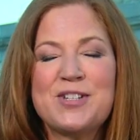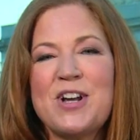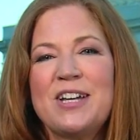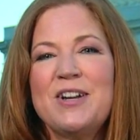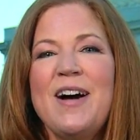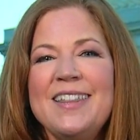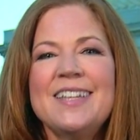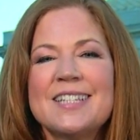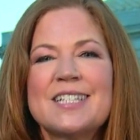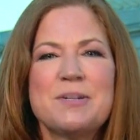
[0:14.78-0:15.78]
morning, Charlie. You know, I
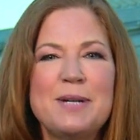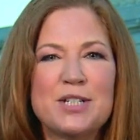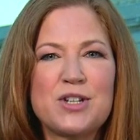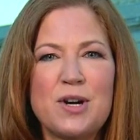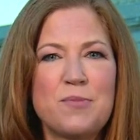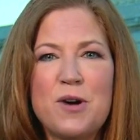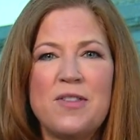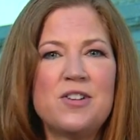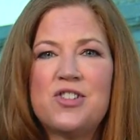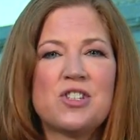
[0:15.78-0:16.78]
think this could be a term
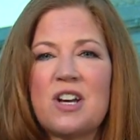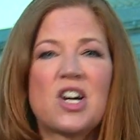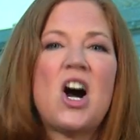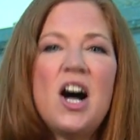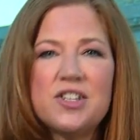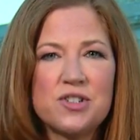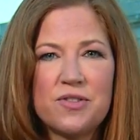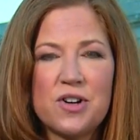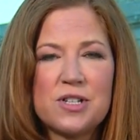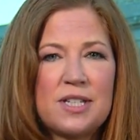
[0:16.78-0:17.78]
where there's just a
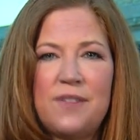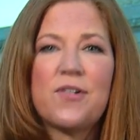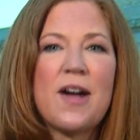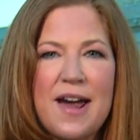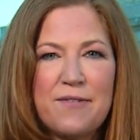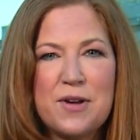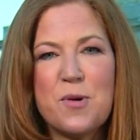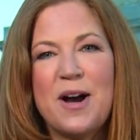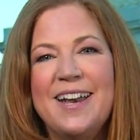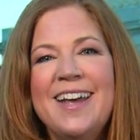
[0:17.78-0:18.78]
controversy for
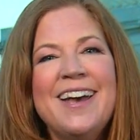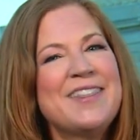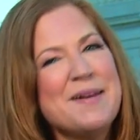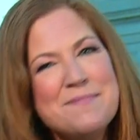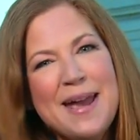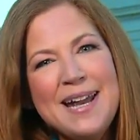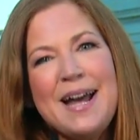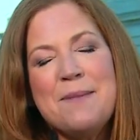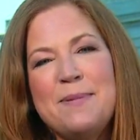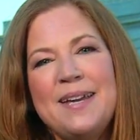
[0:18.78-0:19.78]
everyone. They may
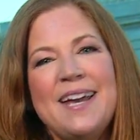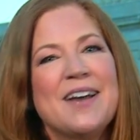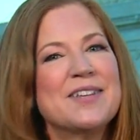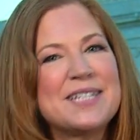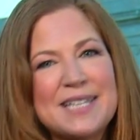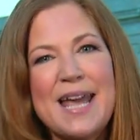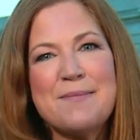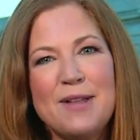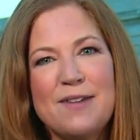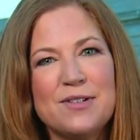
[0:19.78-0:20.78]
not be on the
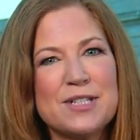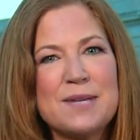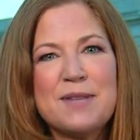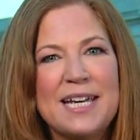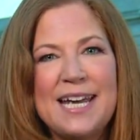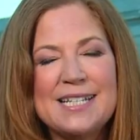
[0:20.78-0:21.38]
same level as some of the